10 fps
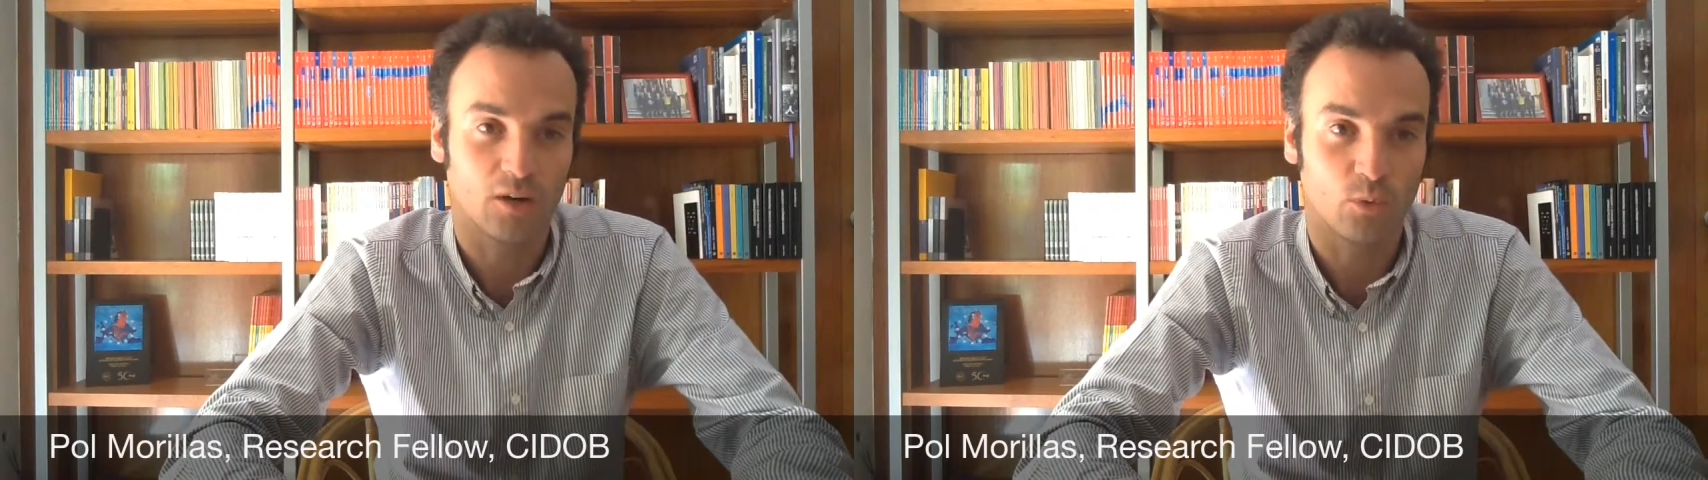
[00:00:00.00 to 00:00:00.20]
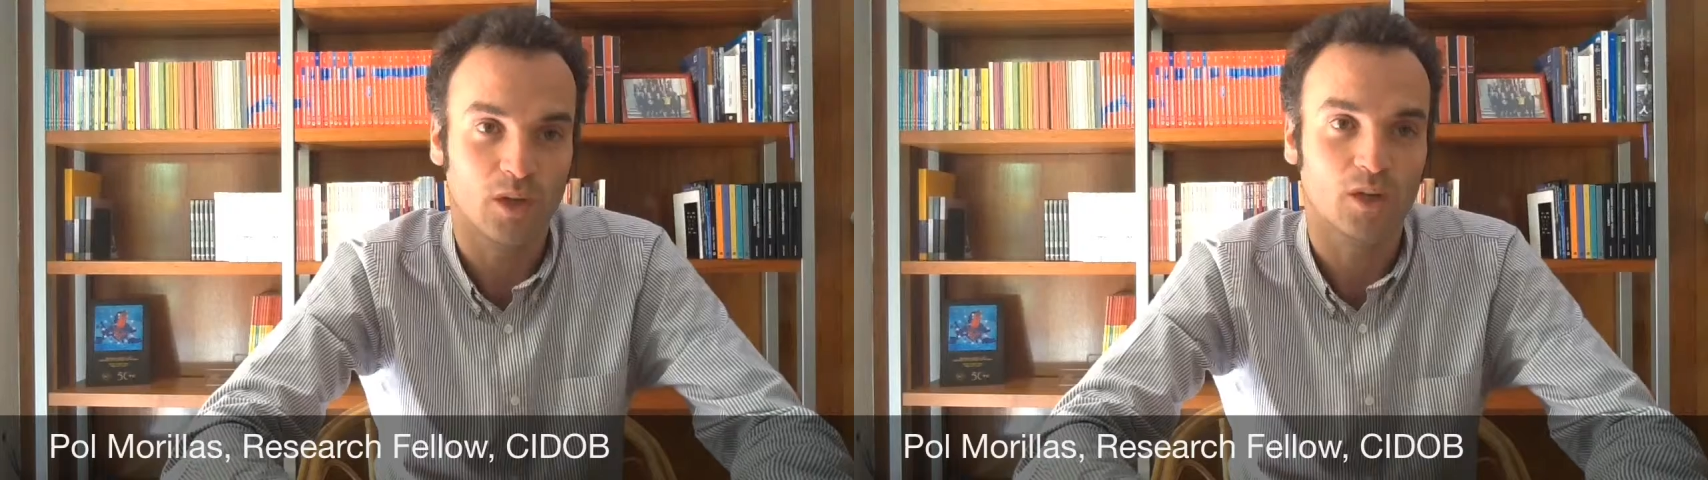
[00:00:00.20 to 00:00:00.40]

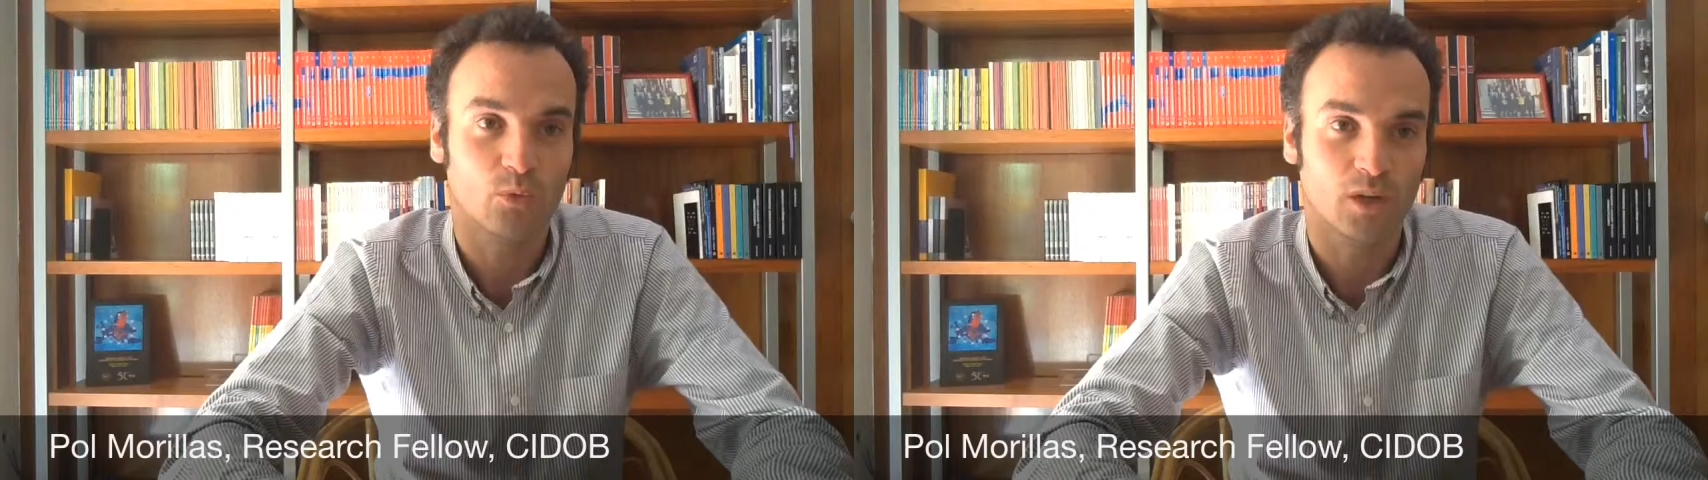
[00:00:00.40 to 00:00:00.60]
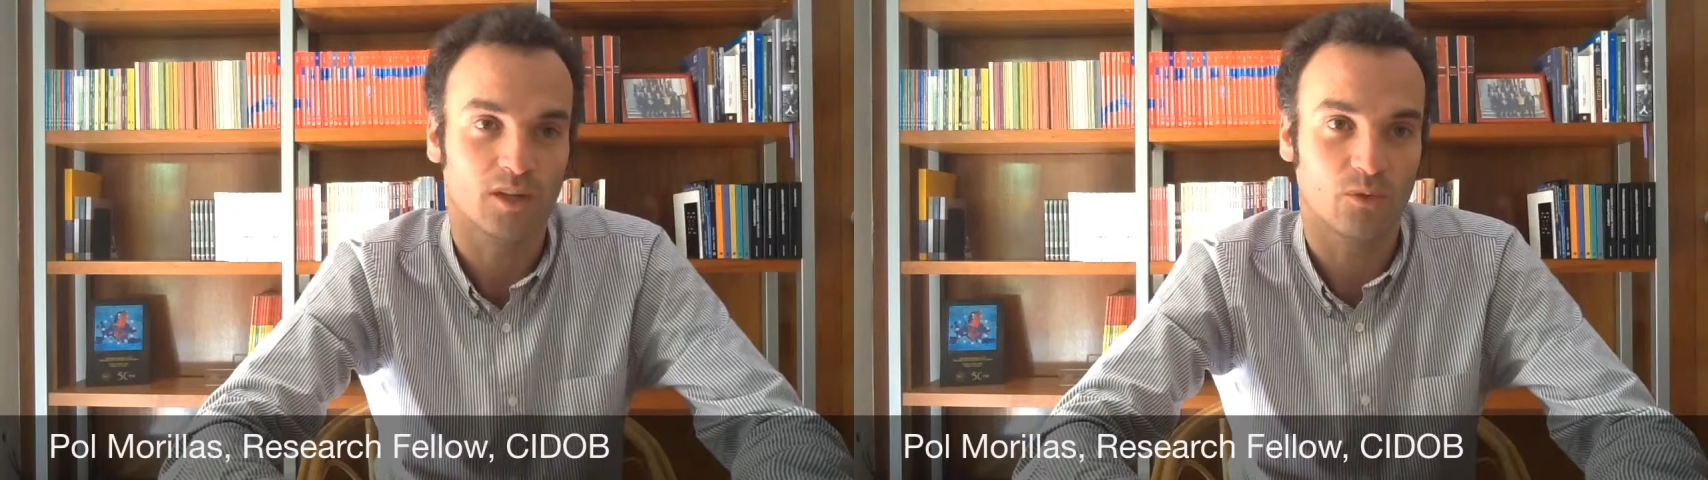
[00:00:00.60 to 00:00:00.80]
a
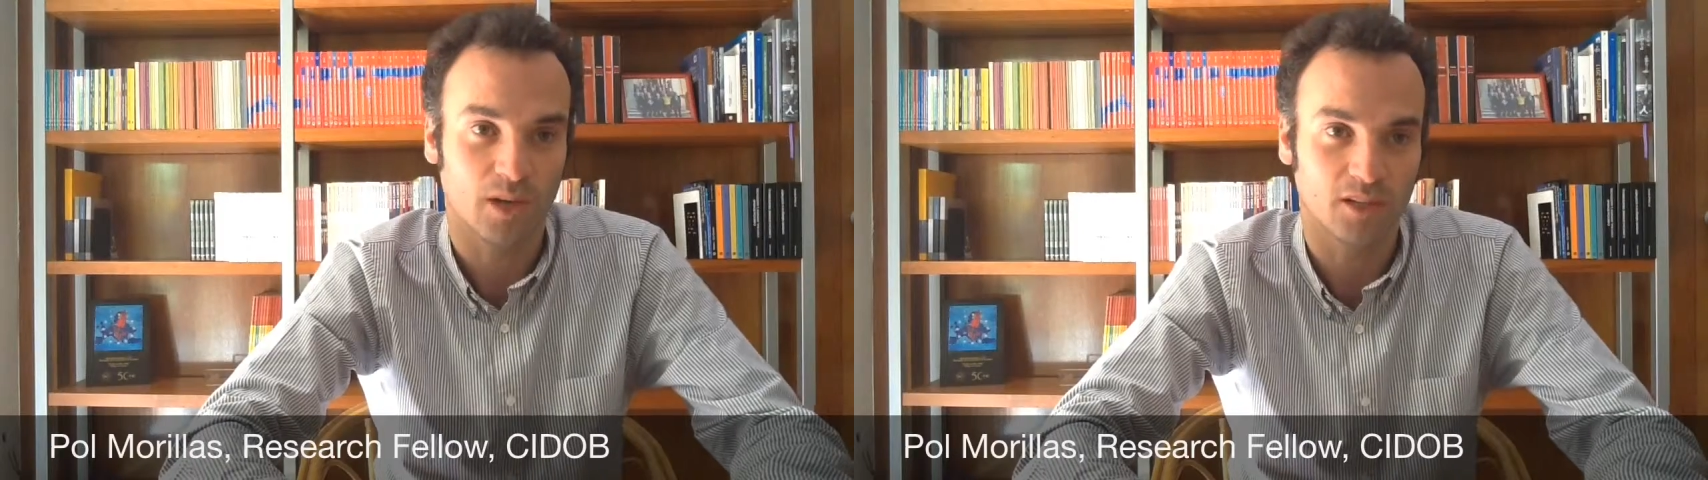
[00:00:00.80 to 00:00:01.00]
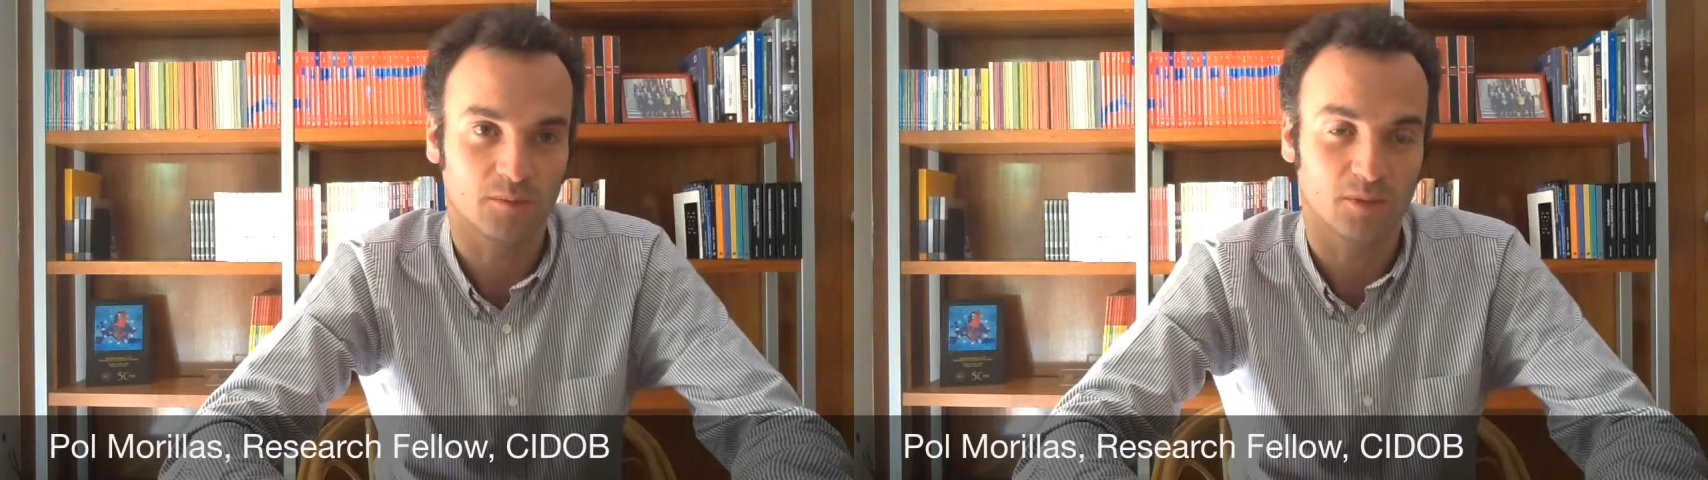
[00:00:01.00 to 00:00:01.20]
win-win
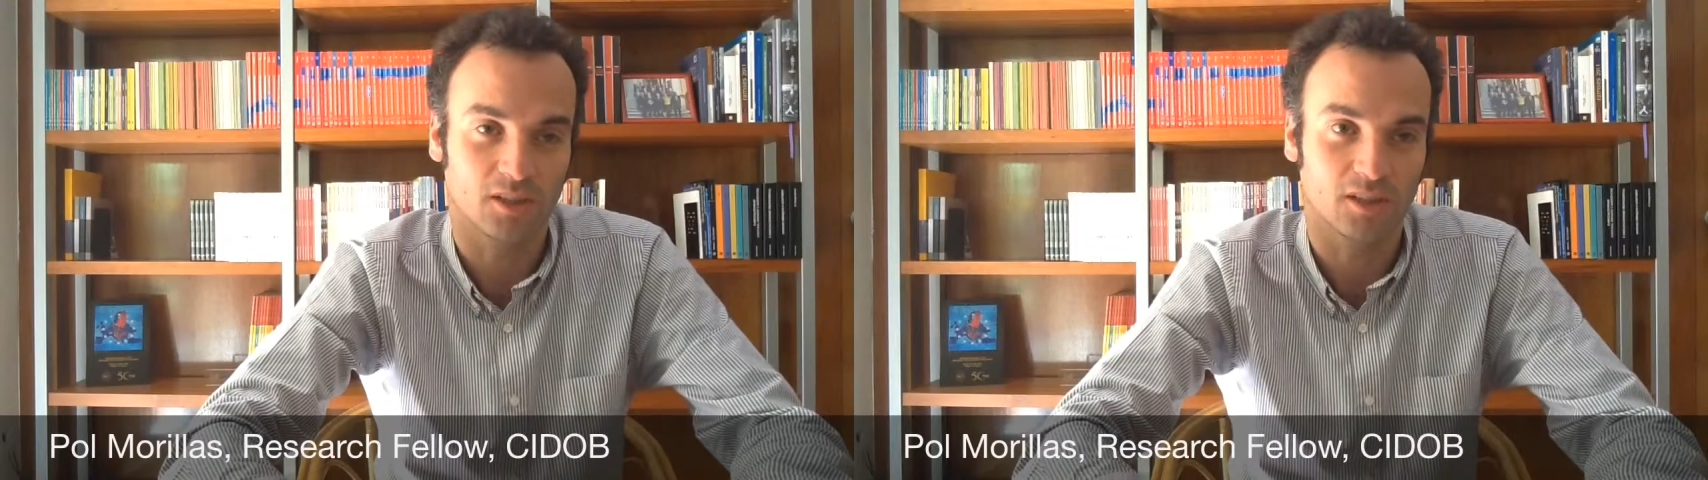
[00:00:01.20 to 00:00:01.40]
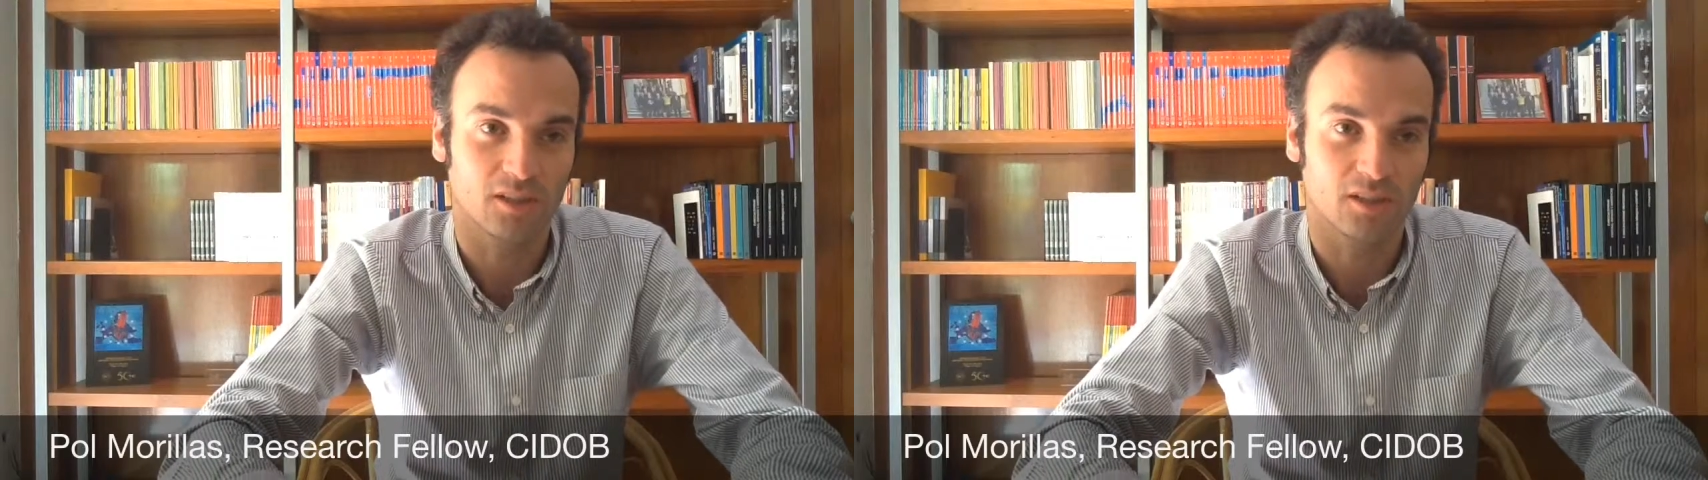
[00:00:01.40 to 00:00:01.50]
arrangement